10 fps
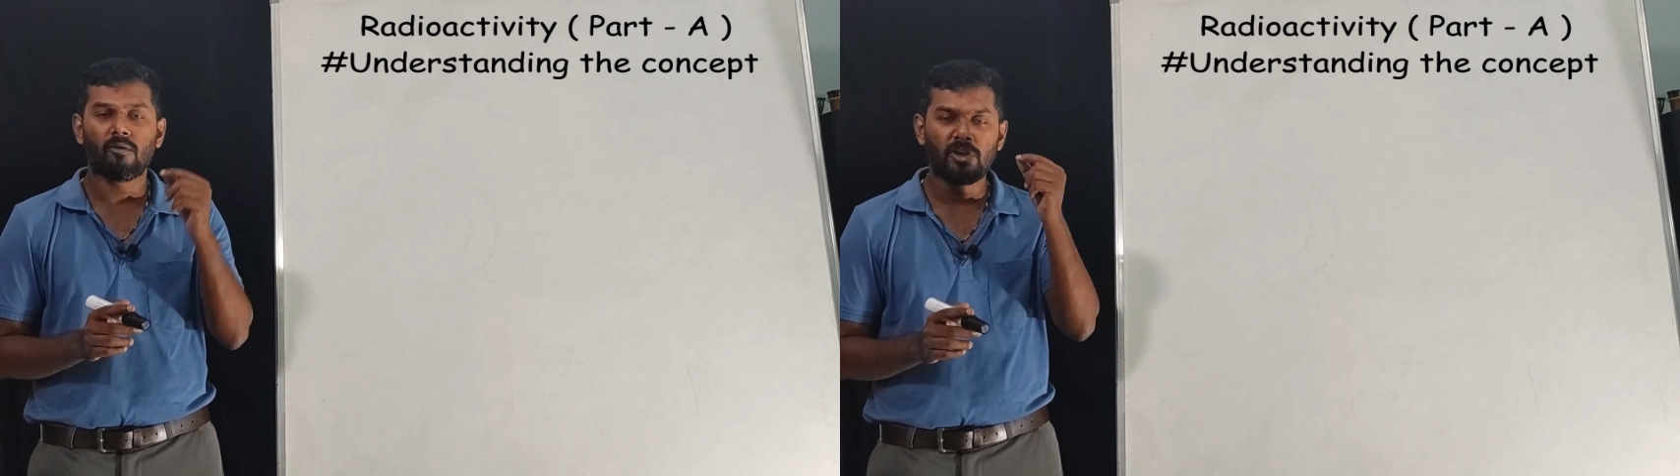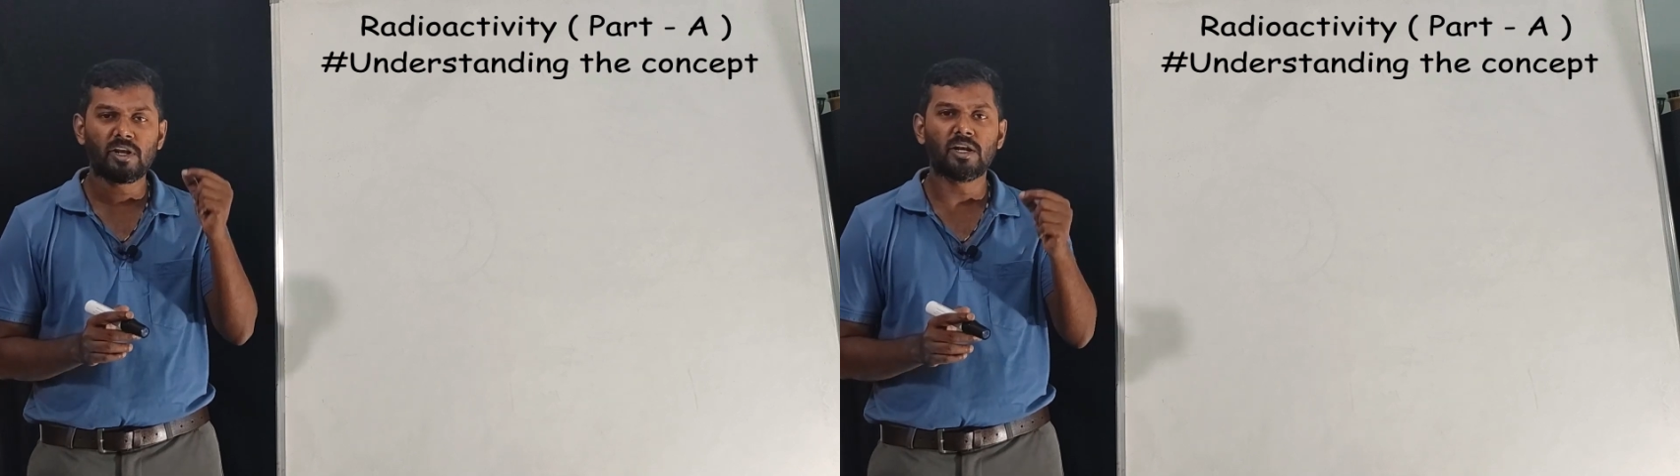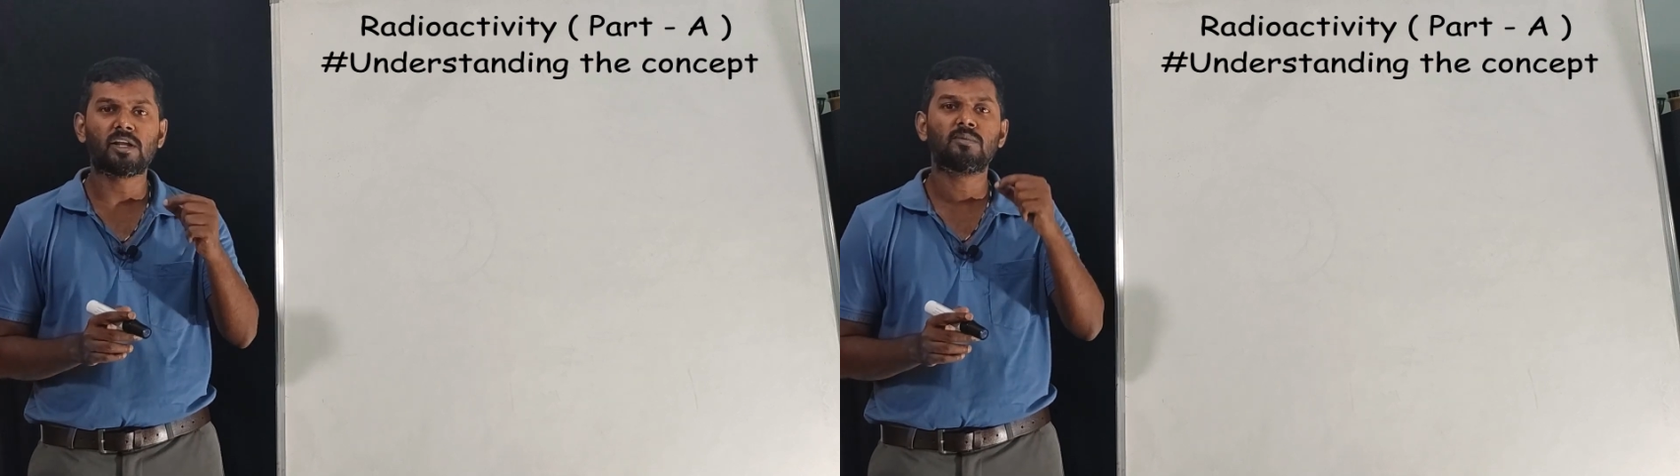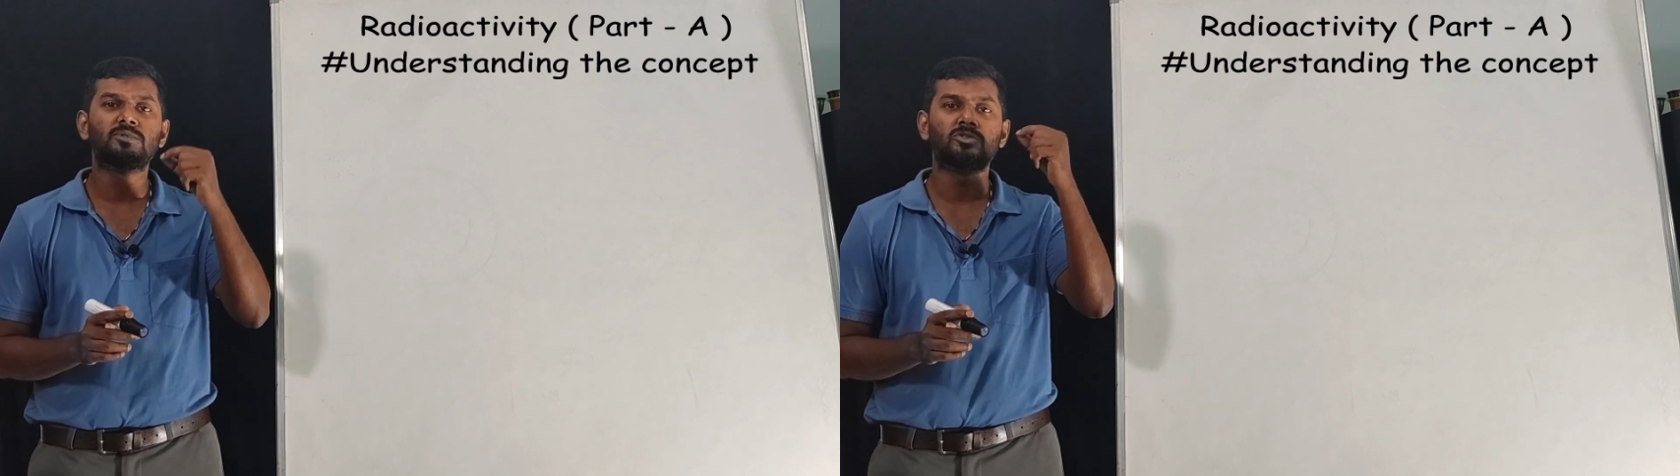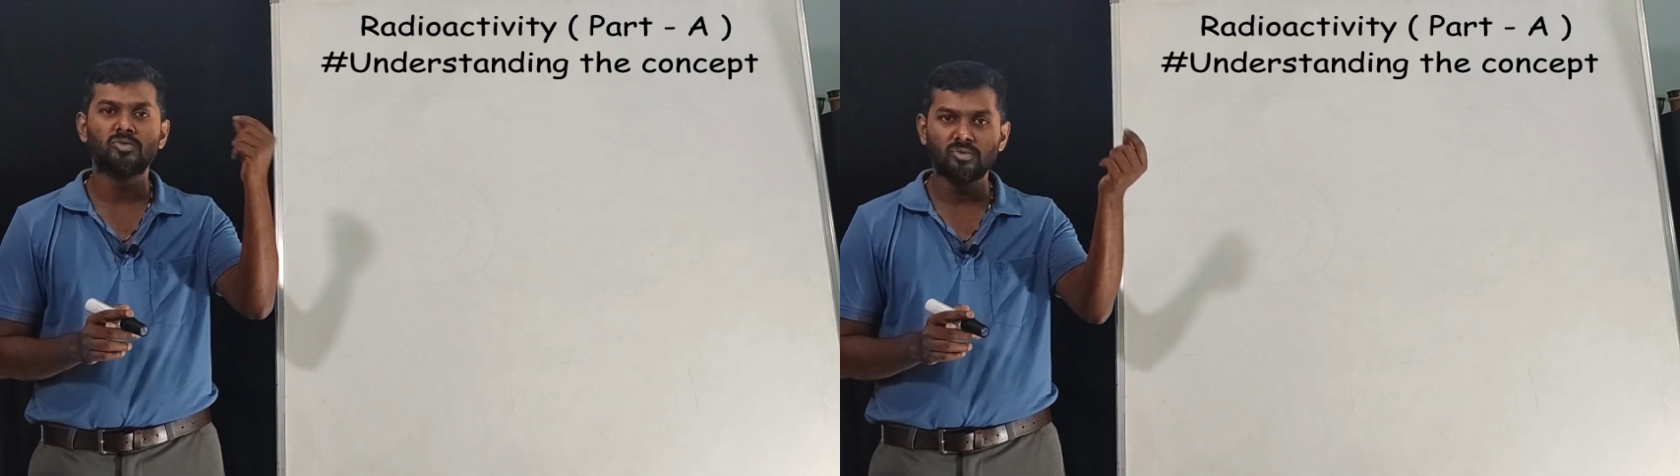When it
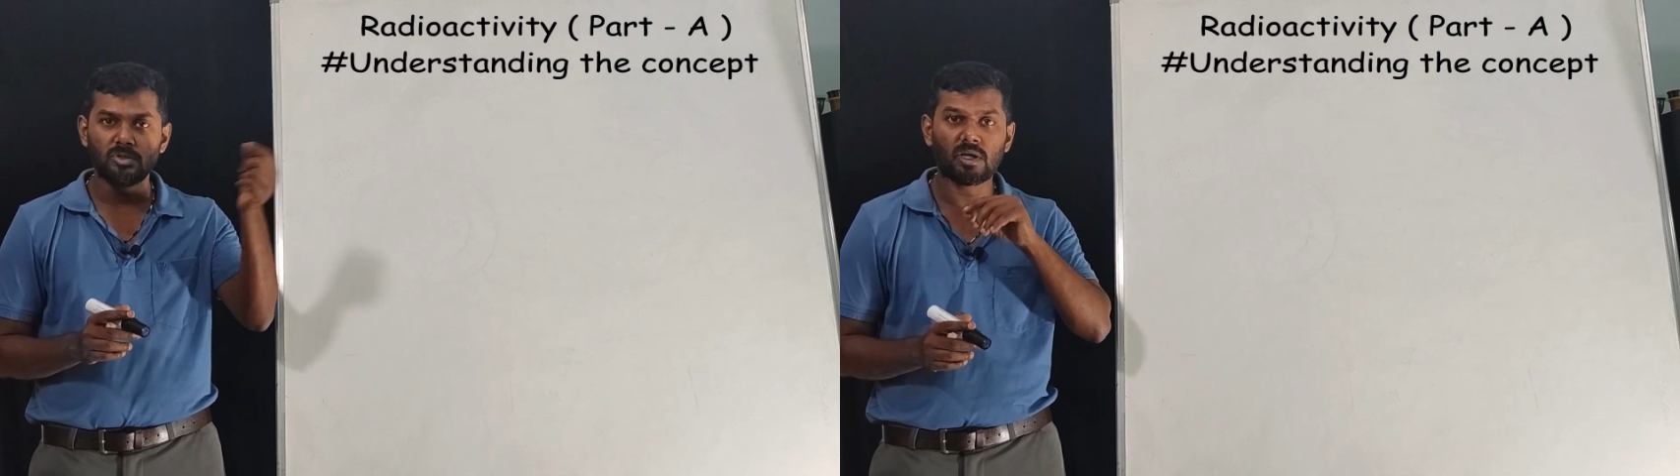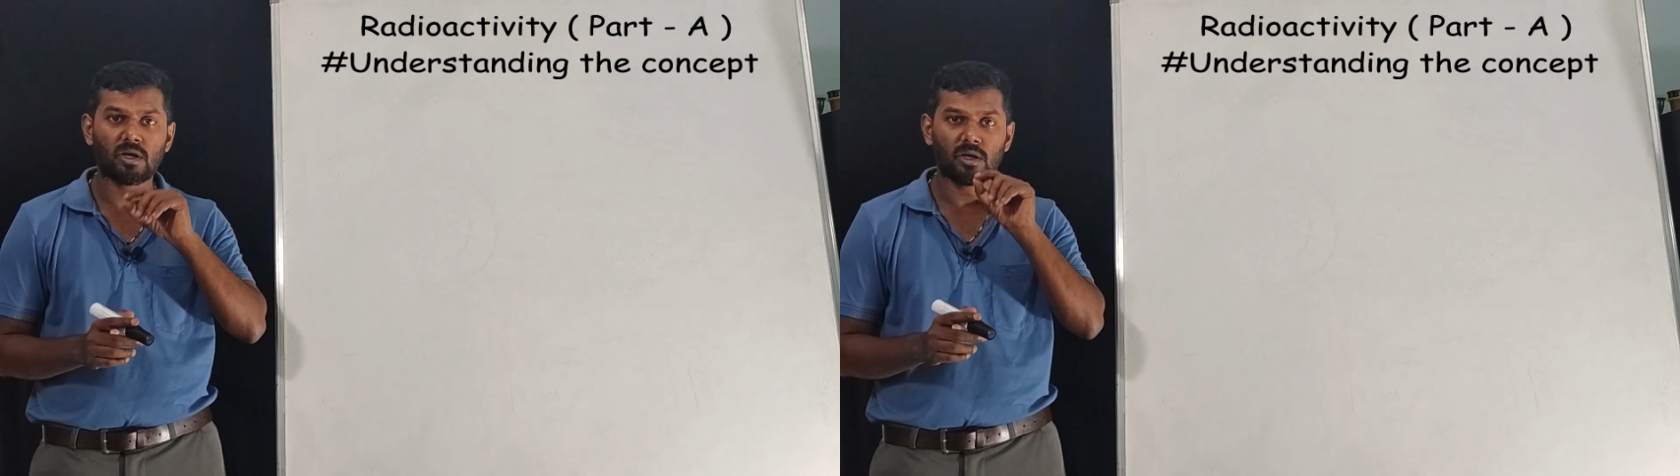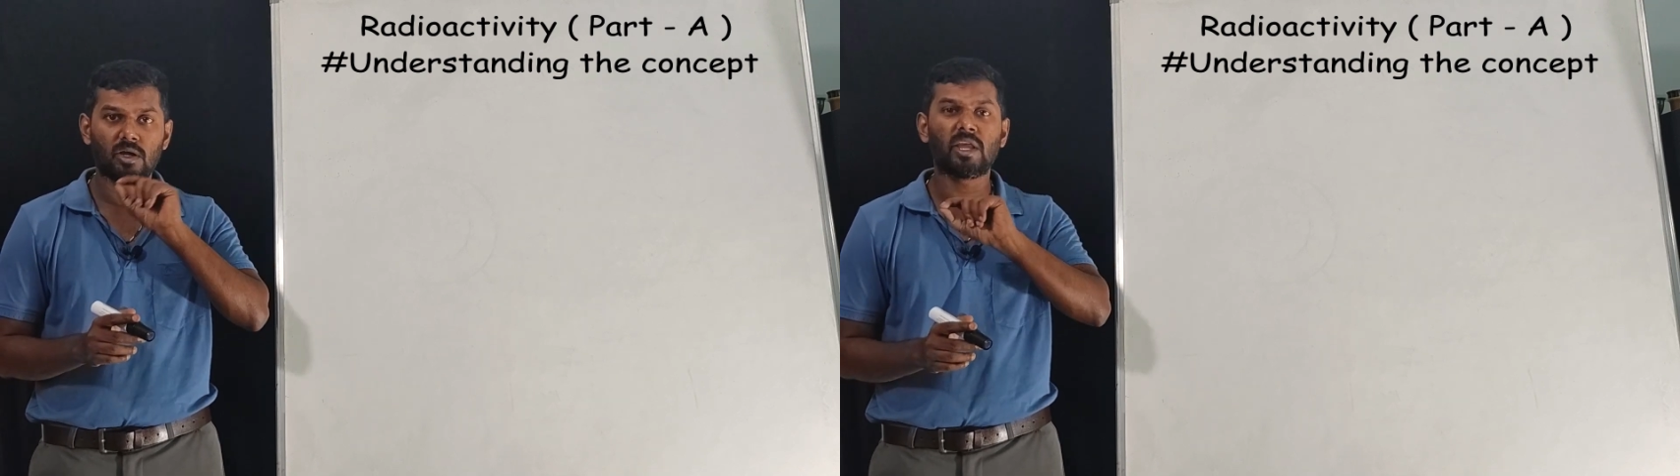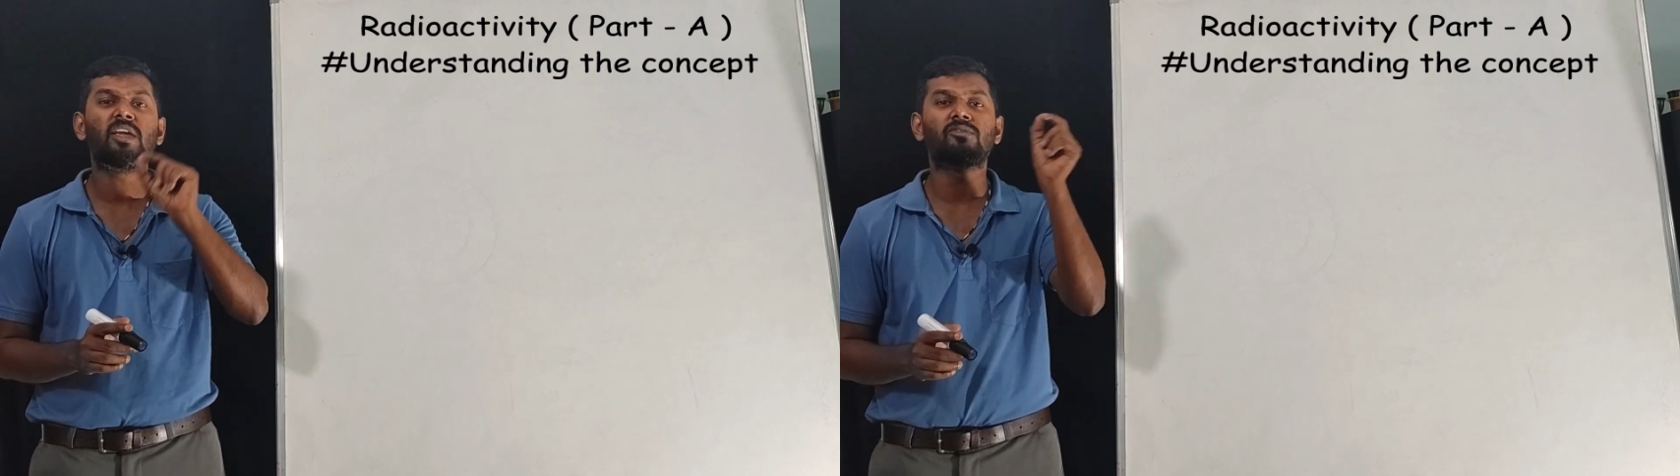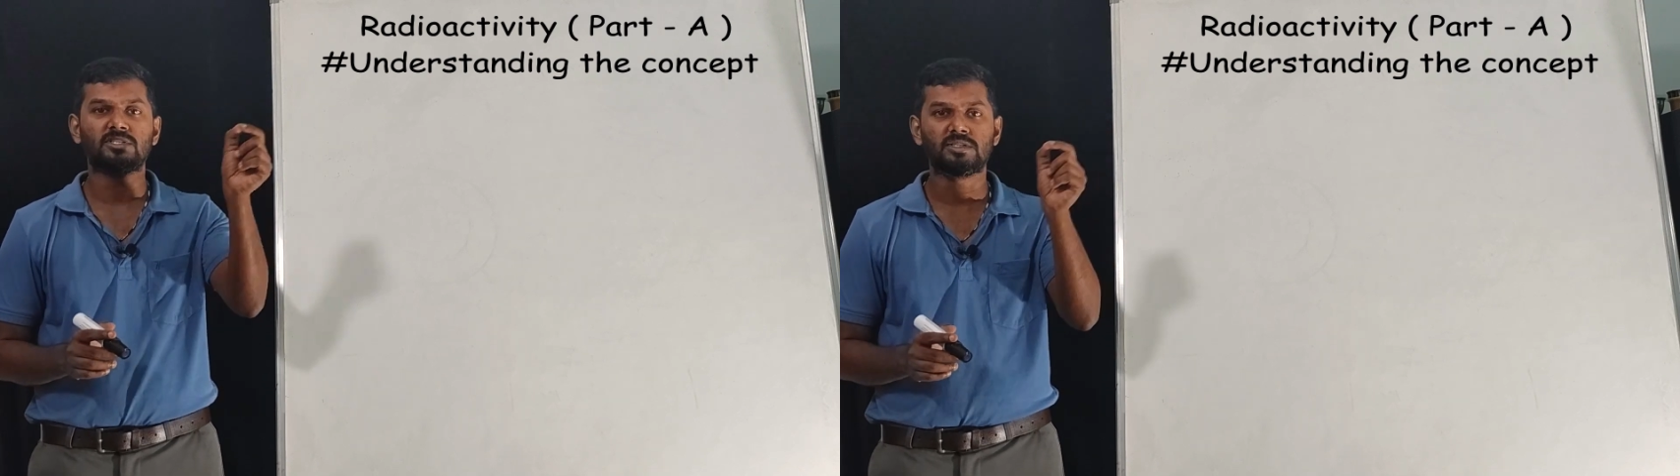comes to the
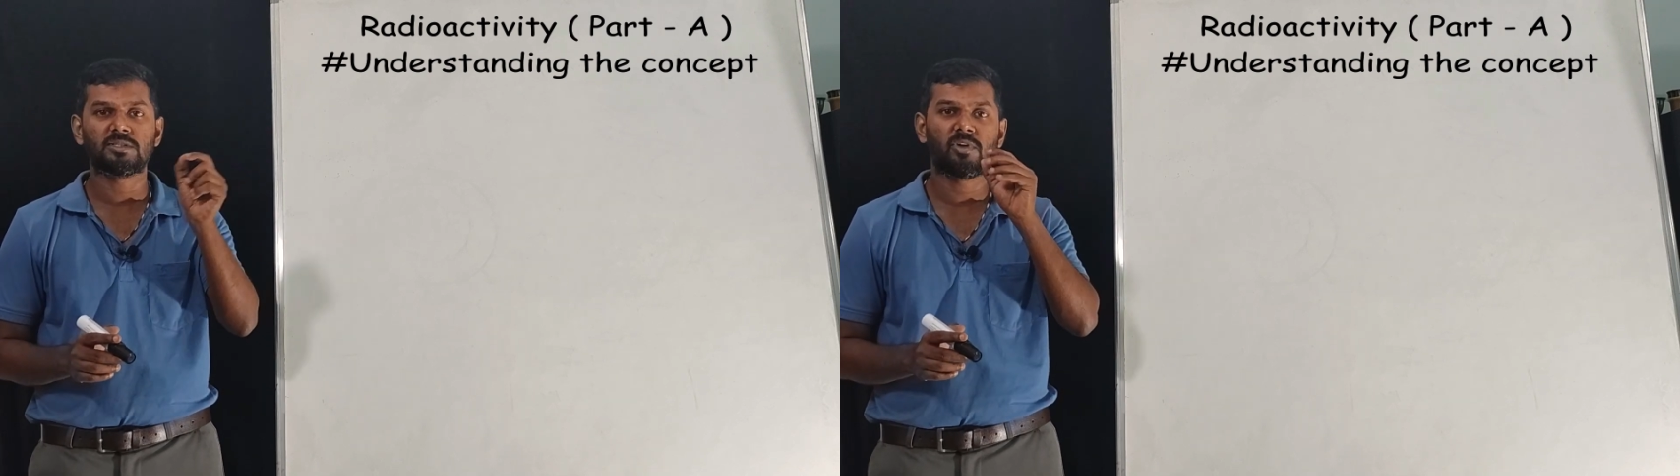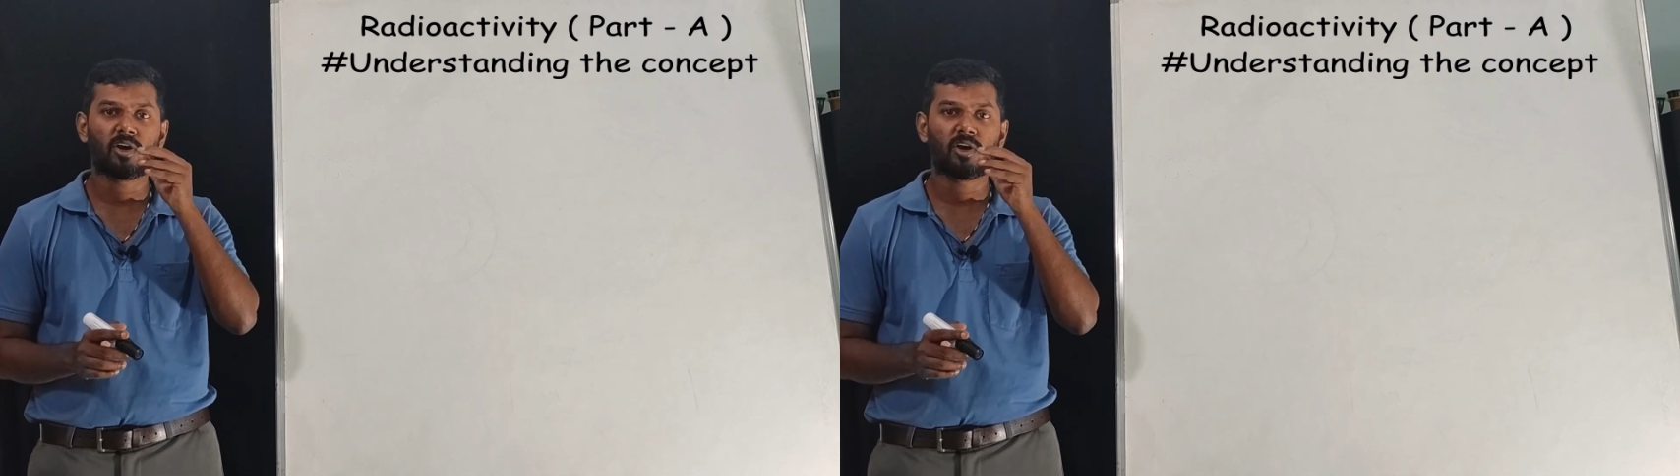equations,